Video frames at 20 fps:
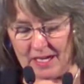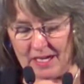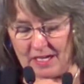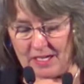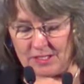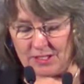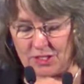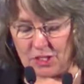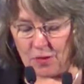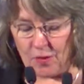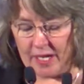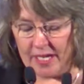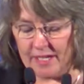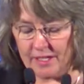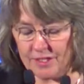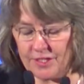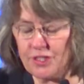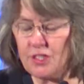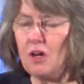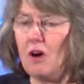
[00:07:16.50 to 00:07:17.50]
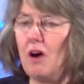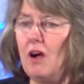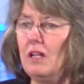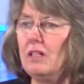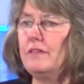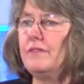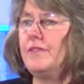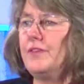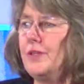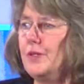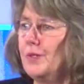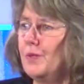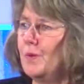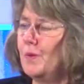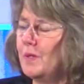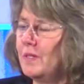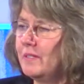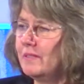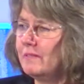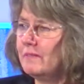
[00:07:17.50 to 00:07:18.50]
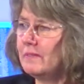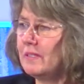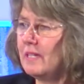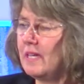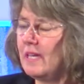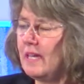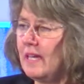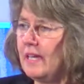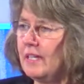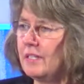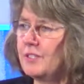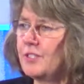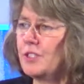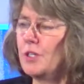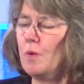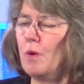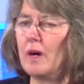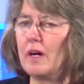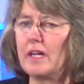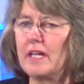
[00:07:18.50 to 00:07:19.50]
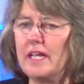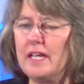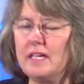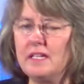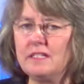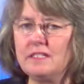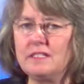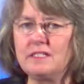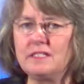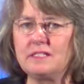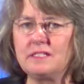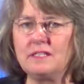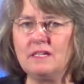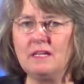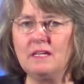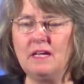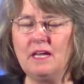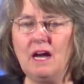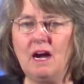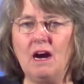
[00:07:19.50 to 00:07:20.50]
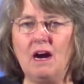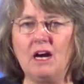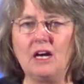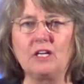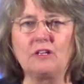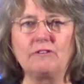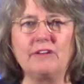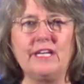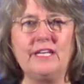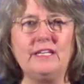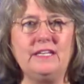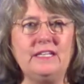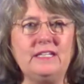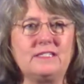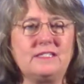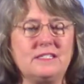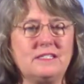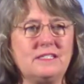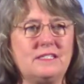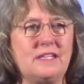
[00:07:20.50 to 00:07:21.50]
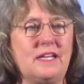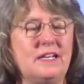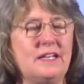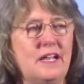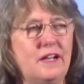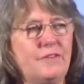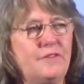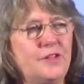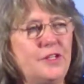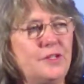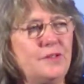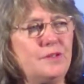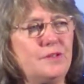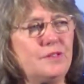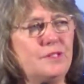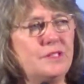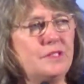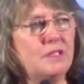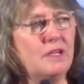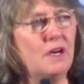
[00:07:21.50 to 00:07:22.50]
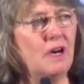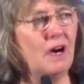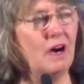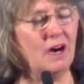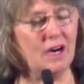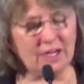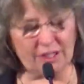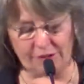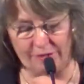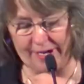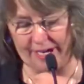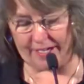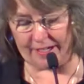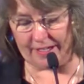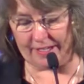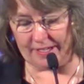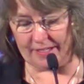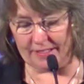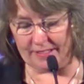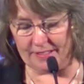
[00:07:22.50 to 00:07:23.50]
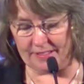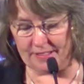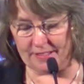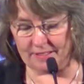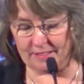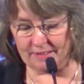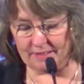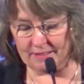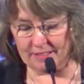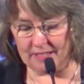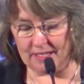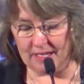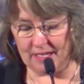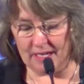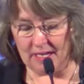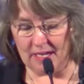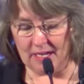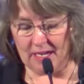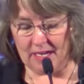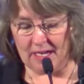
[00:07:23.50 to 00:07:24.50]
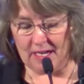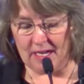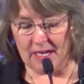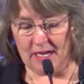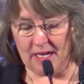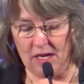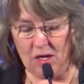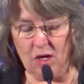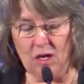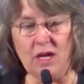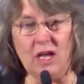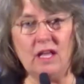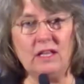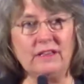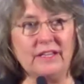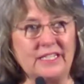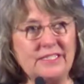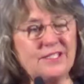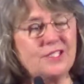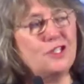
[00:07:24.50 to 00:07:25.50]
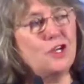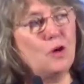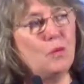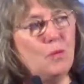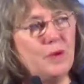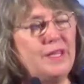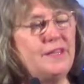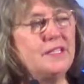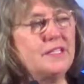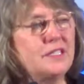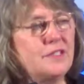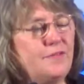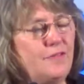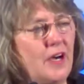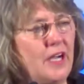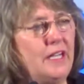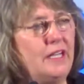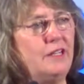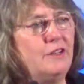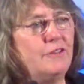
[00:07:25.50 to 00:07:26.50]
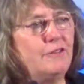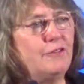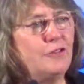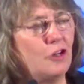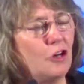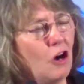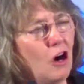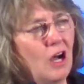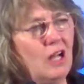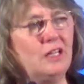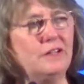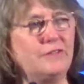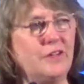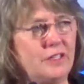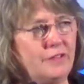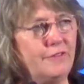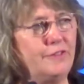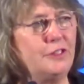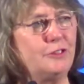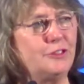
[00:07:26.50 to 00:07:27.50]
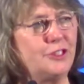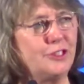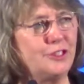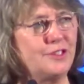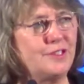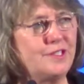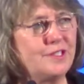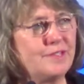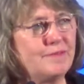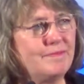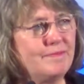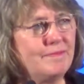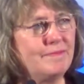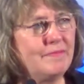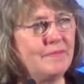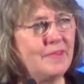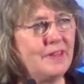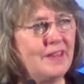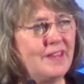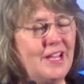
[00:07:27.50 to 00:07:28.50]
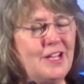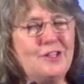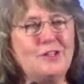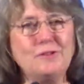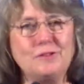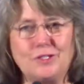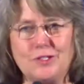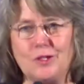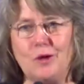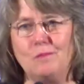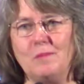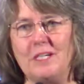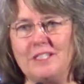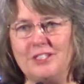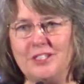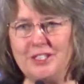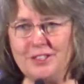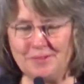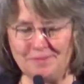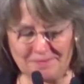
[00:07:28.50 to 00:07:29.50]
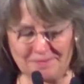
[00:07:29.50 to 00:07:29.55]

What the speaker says: So here's to all of you. Here's to our kids, our great nieces and nephews, our grandkids. Let's go win this fight for all of our futures. Thank you so much.